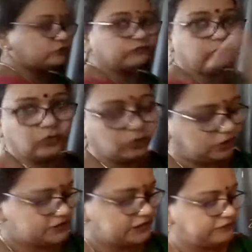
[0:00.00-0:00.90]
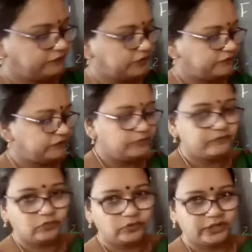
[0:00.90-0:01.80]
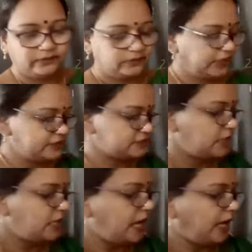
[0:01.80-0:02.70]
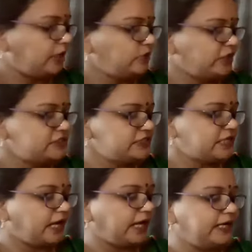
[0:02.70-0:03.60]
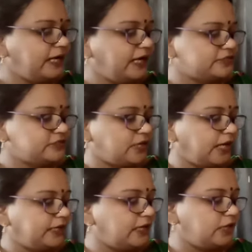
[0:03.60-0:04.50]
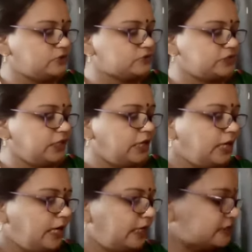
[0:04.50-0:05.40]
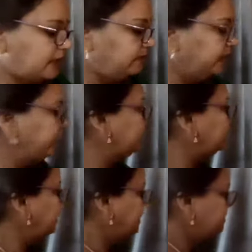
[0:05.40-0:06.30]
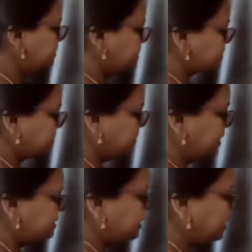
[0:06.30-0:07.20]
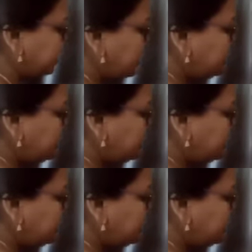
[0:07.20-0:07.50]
to float. See, the flower will be floating. Yes. And you can see the hydrilla, children. Hydrilla, you see, it is completely immersed. So that is the